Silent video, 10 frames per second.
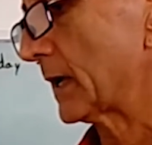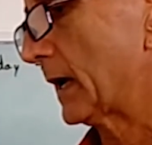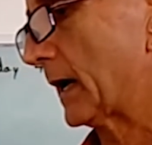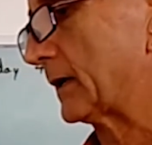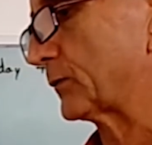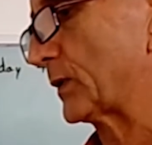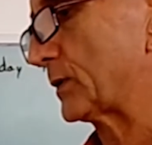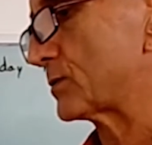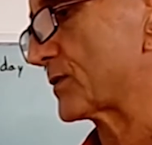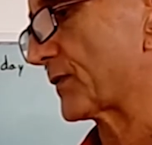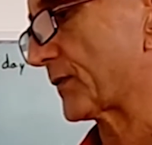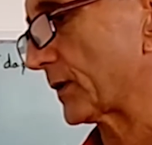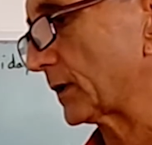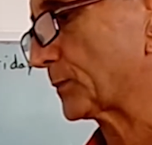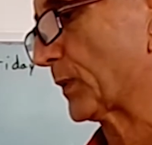And if we use
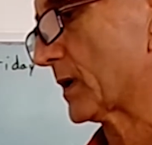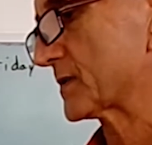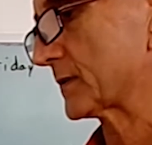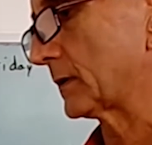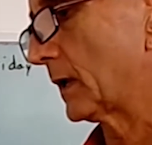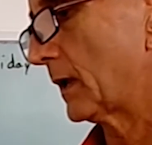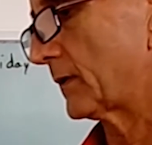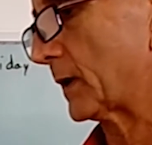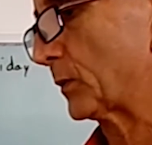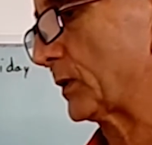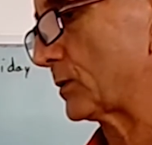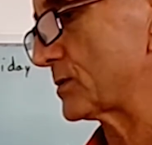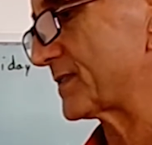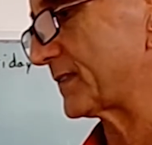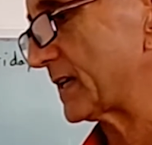third person, then we use
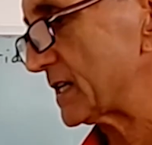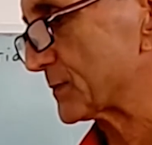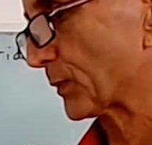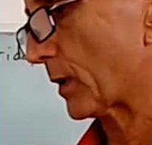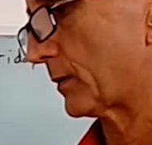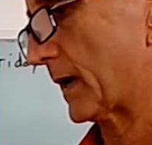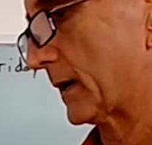these pronouns.